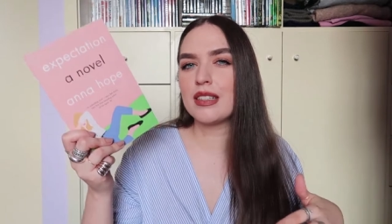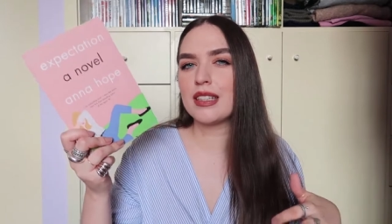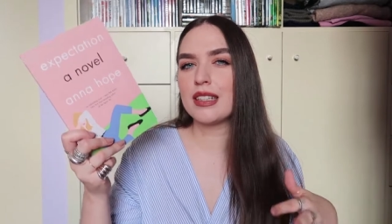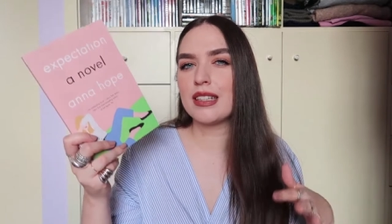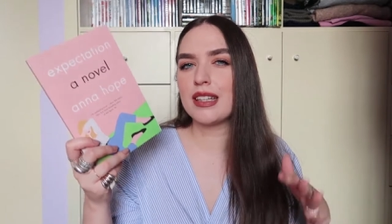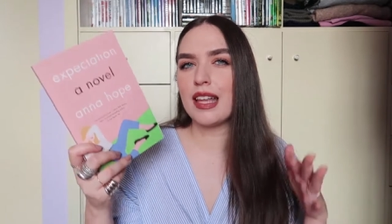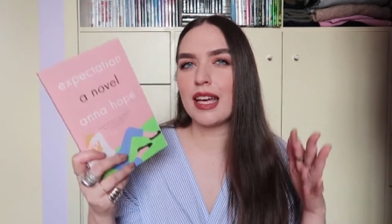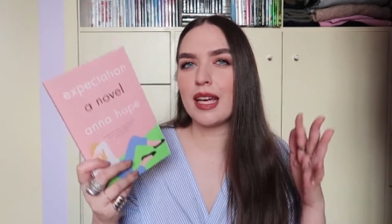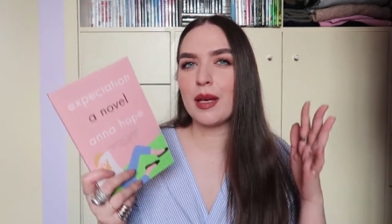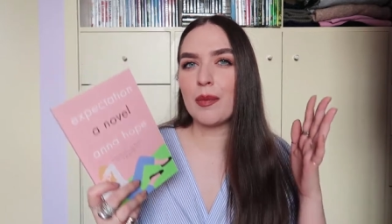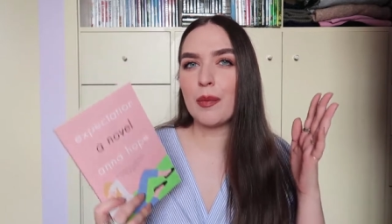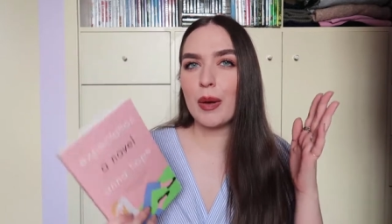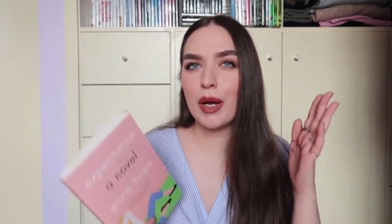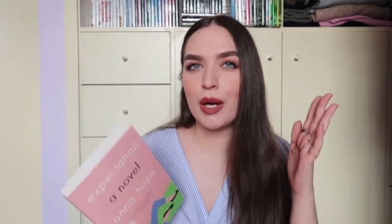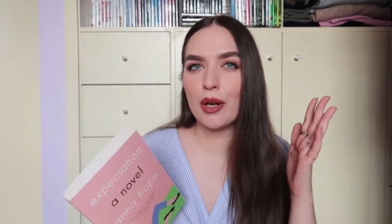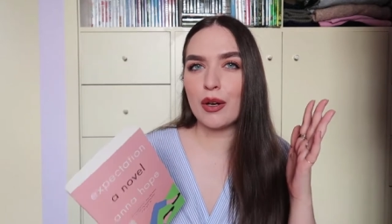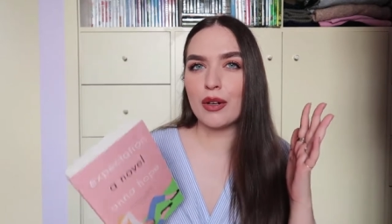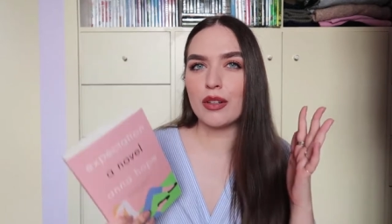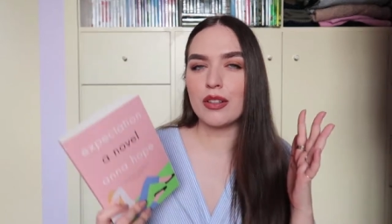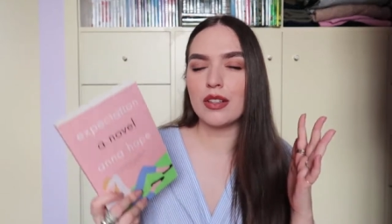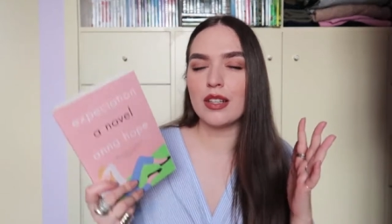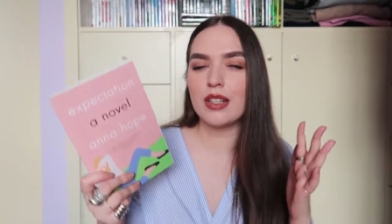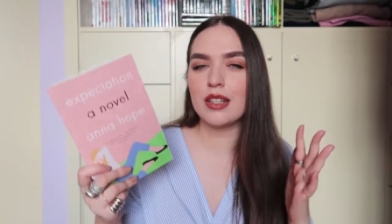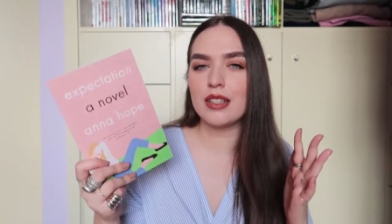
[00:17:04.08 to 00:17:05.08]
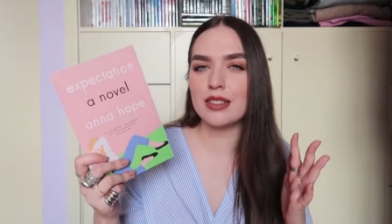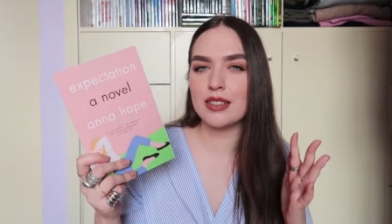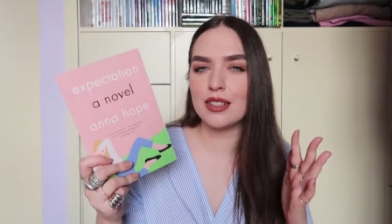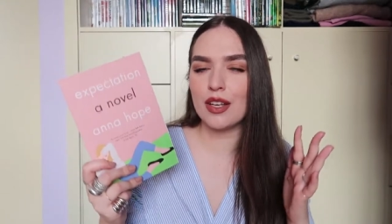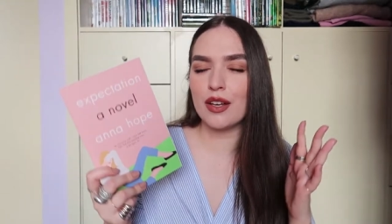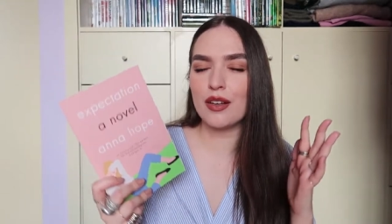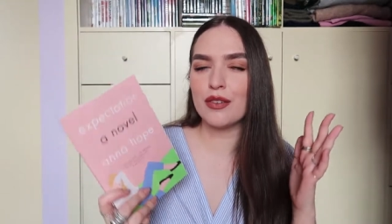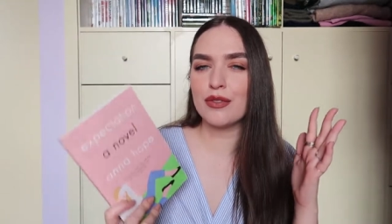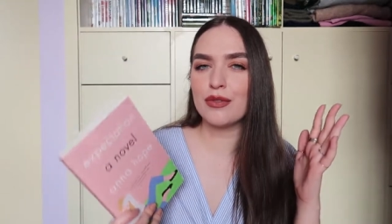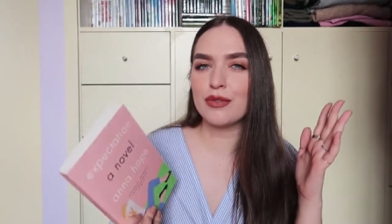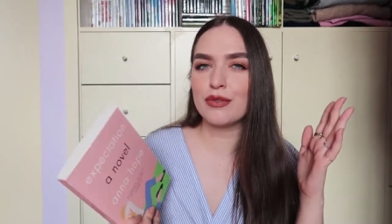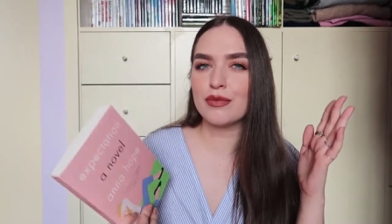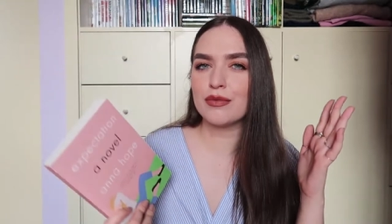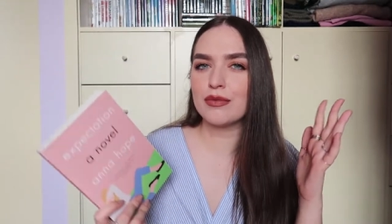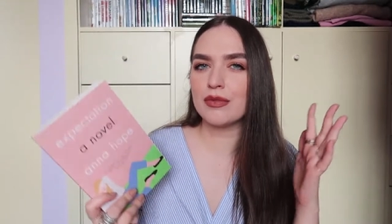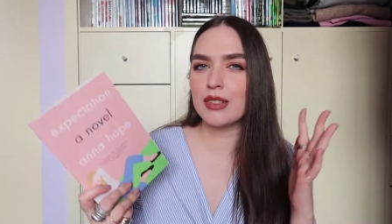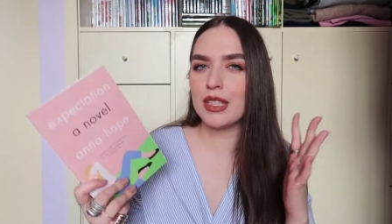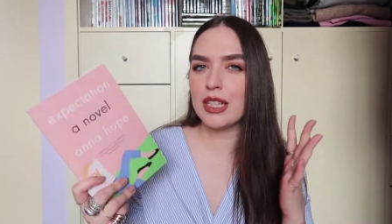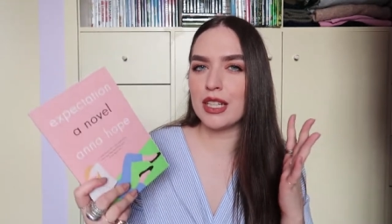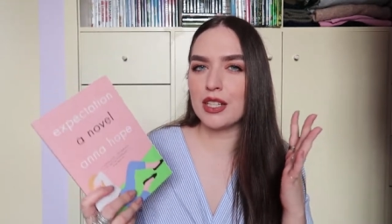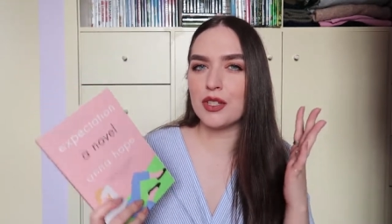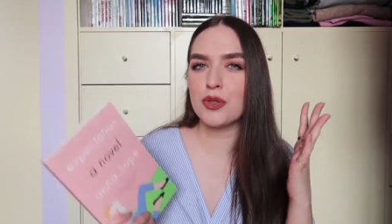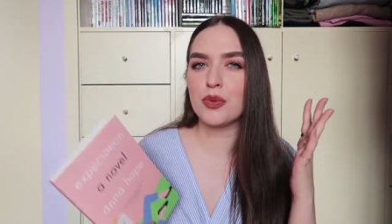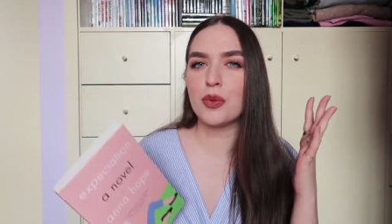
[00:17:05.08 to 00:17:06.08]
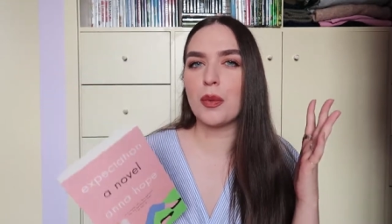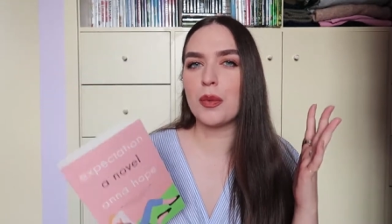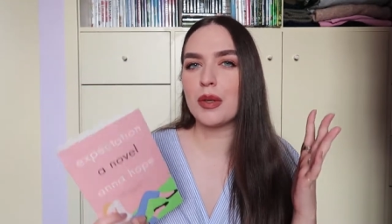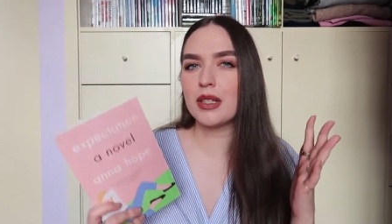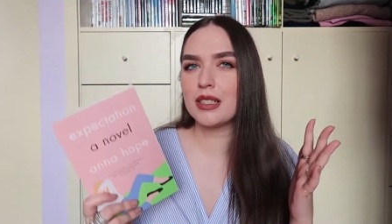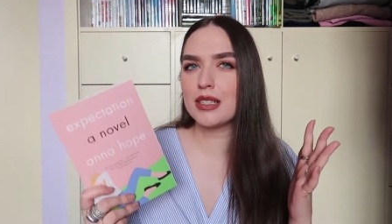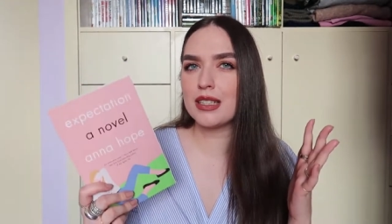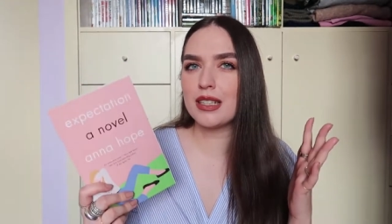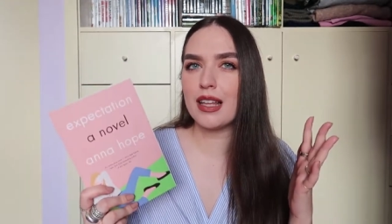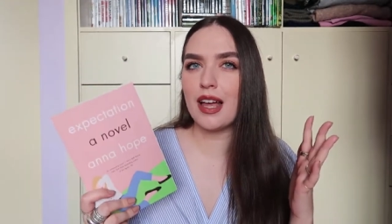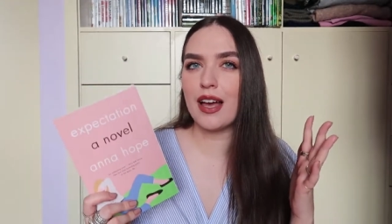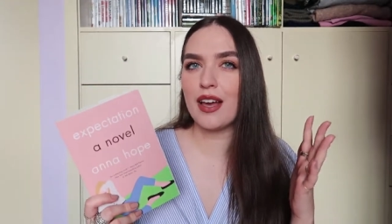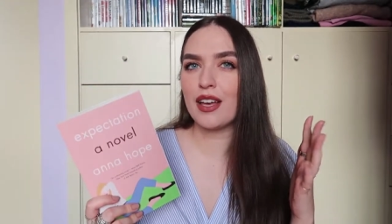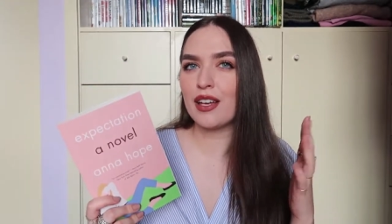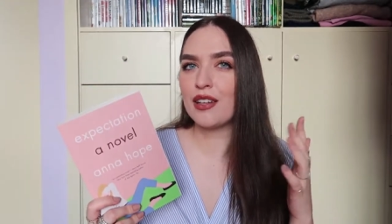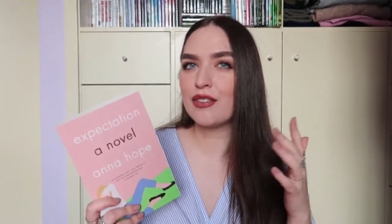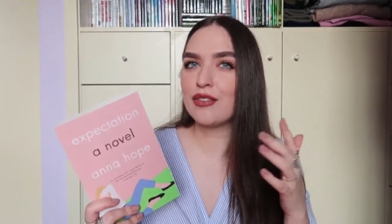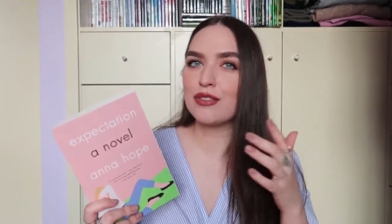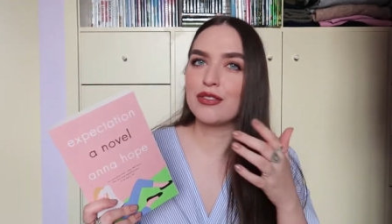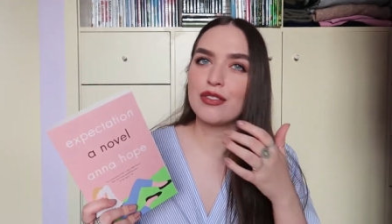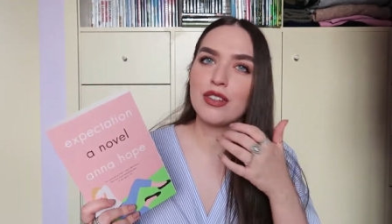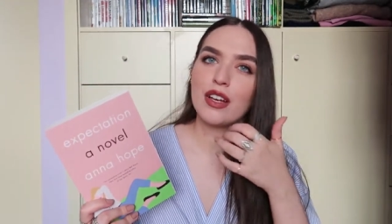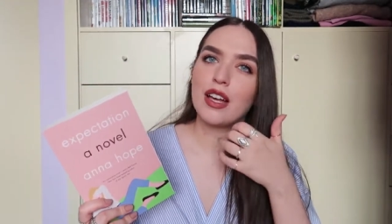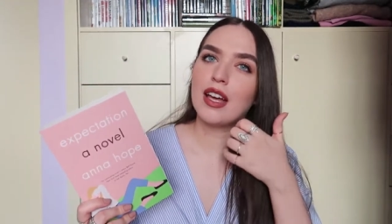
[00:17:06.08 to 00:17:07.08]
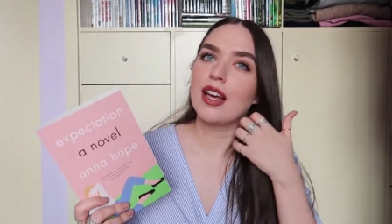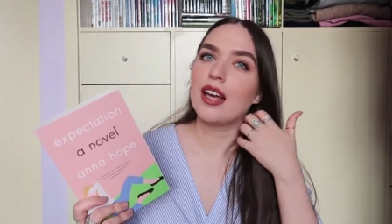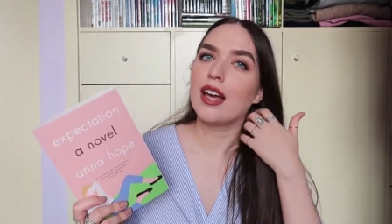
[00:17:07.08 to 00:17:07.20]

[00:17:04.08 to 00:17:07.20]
see like parallels of each woman's life